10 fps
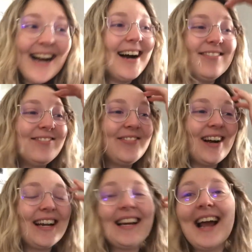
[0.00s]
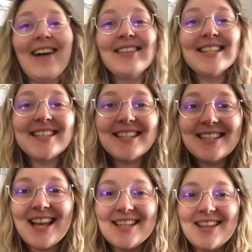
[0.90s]
I'm finally having
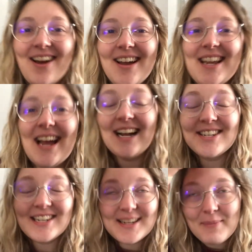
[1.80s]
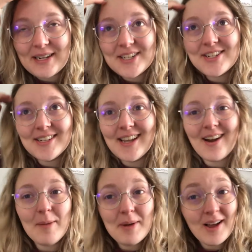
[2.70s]
success. I actually managed to get
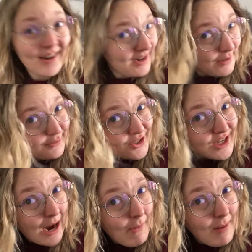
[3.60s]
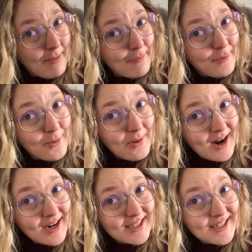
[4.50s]
up early enough to shower before
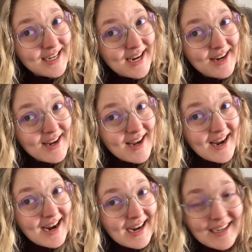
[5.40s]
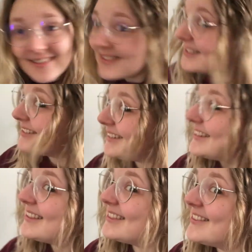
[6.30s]
work today, and
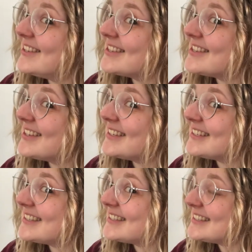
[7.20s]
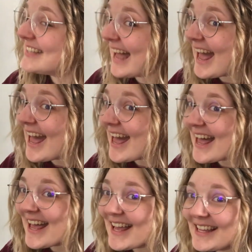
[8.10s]
the success!
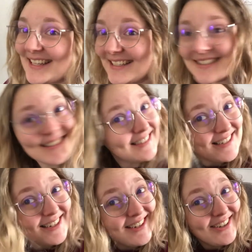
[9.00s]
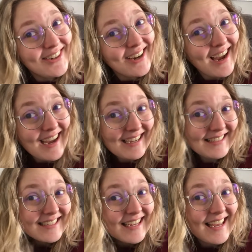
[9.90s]
Look
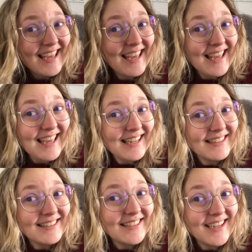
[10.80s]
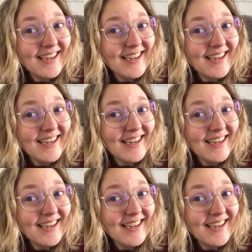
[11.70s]
at it!